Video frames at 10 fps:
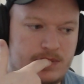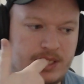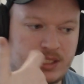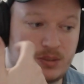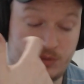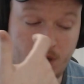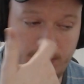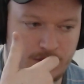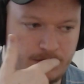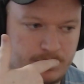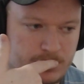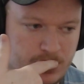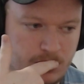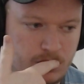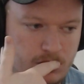And that's a problem.
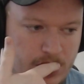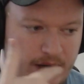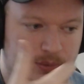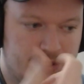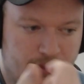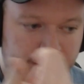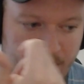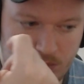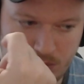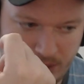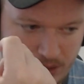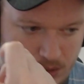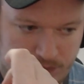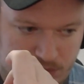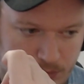So how do we solve that? Well, we
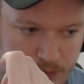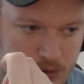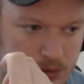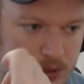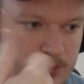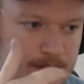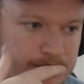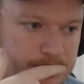have to move our queen.